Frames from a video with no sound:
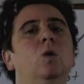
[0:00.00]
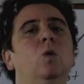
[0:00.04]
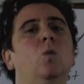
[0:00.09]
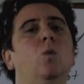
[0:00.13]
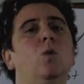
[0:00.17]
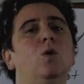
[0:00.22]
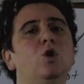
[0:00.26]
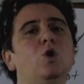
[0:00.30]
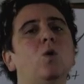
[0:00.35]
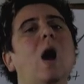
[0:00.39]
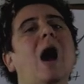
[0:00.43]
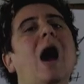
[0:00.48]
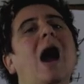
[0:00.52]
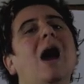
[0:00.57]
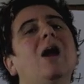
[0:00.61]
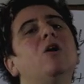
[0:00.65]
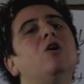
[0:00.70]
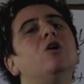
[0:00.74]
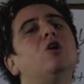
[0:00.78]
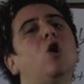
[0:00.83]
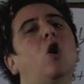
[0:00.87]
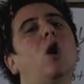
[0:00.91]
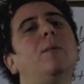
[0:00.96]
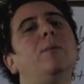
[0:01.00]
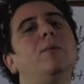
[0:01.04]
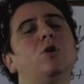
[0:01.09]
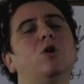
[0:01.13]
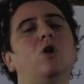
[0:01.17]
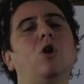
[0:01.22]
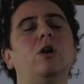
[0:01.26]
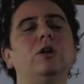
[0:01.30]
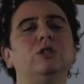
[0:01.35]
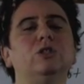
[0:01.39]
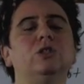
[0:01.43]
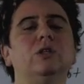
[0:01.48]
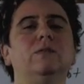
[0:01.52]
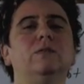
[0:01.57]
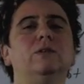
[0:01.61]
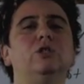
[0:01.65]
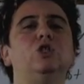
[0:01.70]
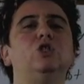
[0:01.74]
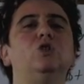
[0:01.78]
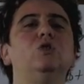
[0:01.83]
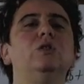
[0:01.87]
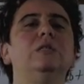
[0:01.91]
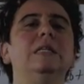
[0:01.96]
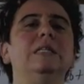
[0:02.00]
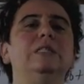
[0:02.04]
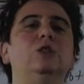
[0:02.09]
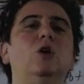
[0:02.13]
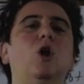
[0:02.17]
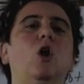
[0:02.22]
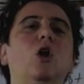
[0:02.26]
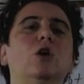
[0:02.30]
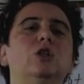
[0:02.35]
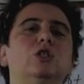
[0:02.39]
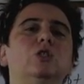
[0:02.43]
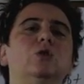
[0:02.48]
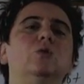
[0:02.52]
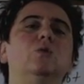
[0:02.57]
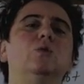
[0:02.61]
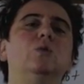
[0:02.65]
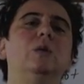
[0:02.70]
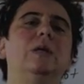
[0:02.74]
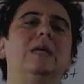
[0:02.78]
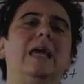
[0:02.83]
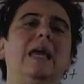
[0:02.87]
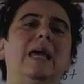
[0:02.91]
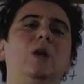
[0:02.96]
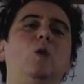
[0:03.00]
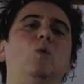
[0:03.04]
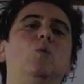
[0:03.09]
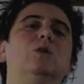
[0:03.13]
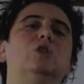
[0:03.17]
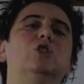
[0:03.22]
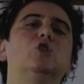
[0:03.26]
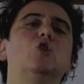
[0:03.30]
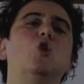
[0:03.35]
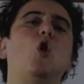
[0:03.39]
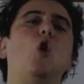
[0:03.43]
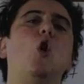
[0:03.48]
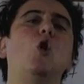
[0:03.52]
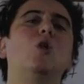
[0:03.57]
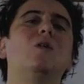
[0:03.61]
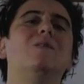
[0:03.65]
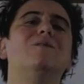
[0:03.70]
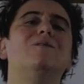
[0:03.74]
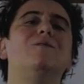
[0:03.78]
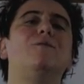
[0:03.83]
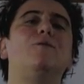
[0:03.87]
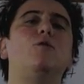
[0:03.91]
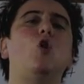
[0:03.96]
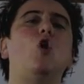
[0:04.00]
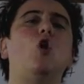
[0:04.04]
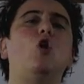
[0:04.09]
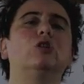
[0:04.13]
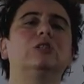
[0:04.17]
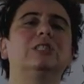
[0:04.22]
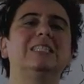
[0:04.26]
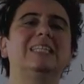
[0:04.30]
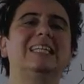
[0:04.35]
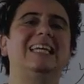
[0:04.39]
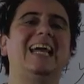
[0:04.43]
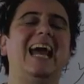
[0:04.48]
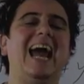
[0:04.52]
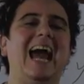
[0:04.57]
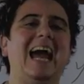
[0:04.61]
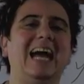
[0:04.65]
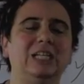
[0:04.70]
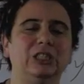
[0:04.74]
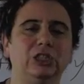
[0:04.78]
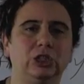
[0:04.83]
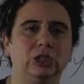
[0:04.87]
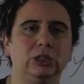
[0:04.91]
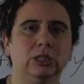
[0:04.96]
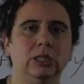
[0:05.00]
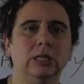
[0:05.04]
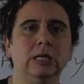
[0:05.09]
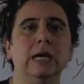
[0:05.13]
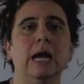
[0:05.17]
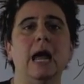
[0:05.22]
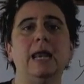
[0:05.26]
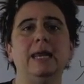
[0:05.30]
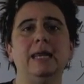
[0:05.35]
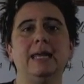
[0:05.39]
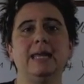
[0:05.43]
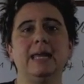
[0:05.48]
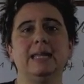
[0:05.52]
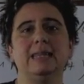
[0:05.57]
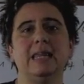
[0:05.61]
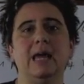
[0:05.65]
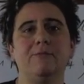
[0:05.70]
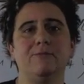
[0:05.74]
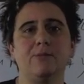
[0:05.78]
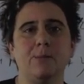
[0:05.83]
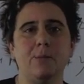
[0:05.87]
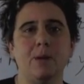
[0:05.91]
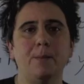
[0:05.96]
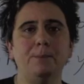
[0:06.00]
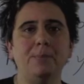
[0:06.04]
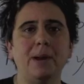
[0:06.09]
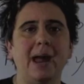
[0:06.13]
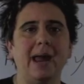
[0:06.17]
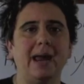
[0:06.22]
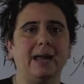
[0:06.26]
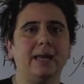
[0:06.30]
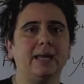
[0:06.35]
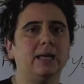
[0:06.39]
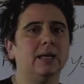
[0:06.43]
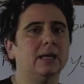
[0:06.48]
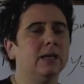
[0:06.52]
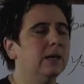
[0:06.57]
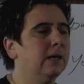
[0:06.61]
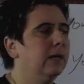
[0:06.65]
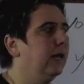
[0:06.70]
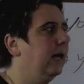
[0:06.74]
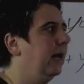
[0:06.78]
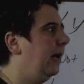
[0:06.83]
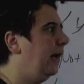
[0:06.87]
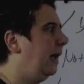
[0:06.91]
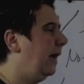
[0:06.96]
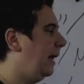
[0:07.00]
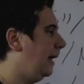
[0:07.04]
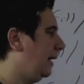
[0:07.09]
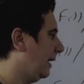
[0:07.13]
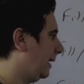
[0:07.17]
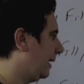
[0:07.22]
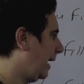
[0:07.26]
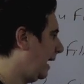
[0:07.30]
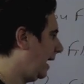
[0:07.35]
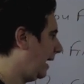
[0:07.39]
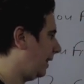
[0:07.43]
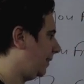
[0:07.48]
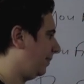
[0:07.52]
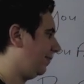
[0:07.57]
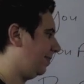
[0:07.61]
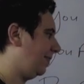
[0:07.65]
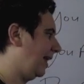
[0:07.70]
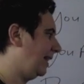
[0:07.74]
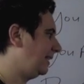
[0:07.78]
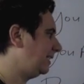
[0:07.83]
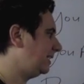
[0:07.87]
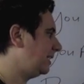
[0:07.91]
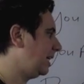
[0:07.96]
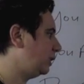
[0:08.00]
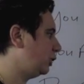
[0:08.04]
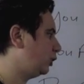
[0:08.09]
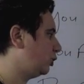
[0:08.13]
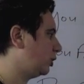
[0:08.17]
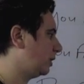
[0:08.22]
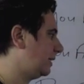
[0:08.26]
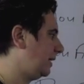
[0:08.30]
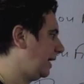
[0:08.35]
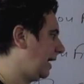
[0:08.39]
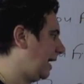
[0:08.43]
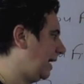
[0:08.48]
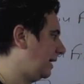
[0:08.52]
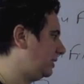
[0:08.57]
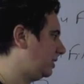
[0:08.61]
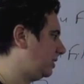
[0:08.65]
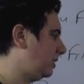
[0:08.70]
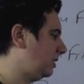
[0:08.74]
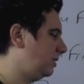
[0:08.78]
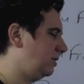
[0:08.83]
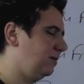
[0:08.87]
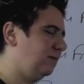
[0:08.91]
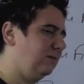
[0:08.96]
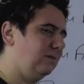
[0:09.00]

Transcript: When you hire an armored car service, you need to also get what's called vault cash, and you get that from a bank. And again, that's not your cash.